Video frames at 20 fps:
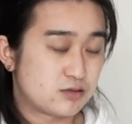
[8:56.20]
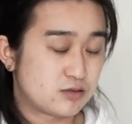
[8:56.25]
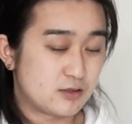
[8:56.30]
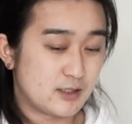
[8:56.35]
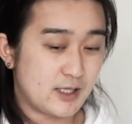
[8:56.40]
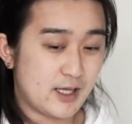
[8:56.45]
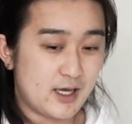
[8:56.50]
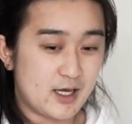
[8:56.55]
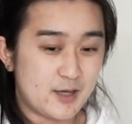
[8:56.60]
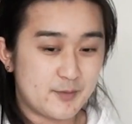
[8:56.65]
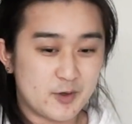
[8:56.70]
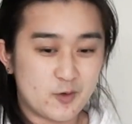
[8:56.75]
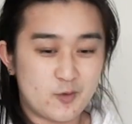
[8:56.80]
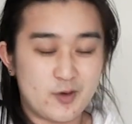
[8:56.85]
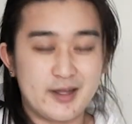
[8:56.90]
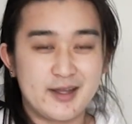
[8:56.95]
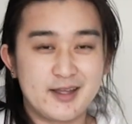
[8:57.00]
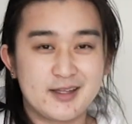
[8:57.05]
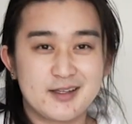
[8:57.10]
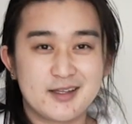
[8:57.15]
Yeah, I mean,
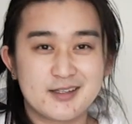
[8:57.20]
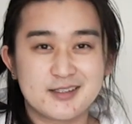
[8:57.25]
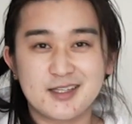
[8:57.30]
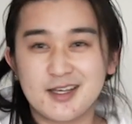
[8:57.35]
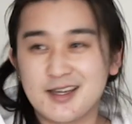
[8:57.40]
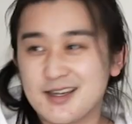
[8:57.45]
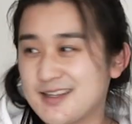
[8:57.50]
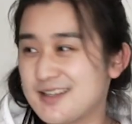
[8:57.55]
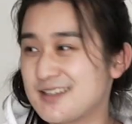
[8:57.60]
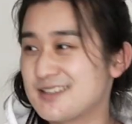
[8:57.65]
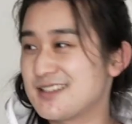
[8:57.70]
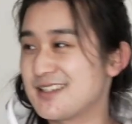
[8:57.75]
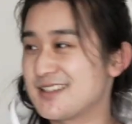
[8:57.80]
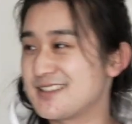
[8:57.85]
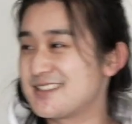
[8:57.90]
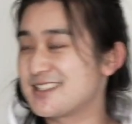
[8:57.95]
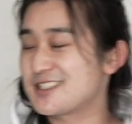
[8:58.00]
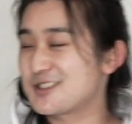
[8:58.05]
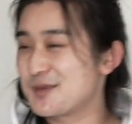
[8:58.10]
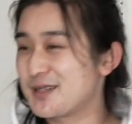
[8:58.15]
what? That's like
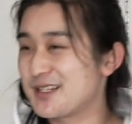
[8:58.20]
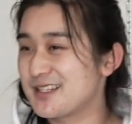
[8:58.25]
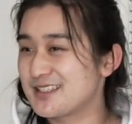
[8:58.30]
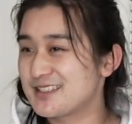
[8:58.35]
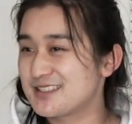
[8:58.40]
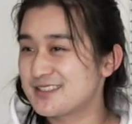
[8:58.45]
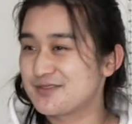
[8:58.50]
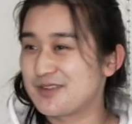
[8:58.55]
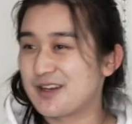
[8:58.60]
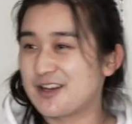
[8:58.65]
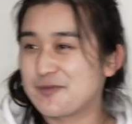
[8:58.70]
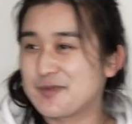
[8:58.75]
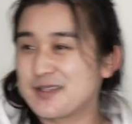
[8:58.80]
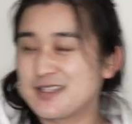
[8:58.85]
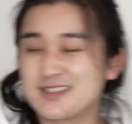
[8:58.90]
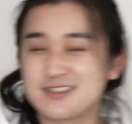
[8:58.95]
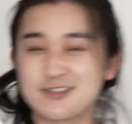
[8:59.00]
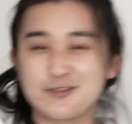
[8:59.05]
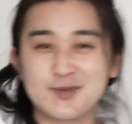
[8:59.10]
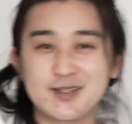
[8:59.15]
6 minutes, 5
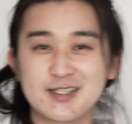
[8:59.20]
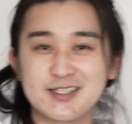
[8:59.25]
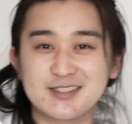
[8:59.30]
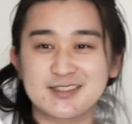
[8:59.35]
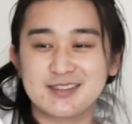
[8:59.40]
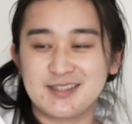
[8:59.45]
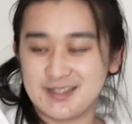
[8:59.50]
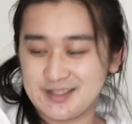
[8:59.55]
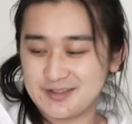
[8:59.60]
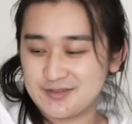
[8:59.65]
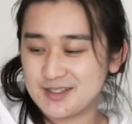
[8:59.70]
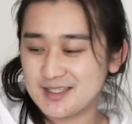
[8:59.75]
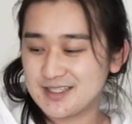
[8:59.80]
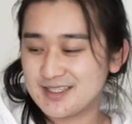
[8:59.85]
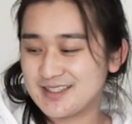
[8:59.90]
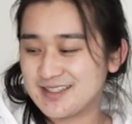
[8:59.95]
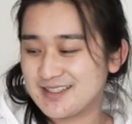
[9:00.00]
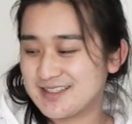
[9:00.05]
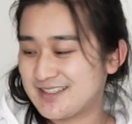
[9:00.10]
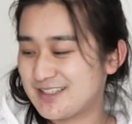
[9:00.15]
minutes of me just like fucking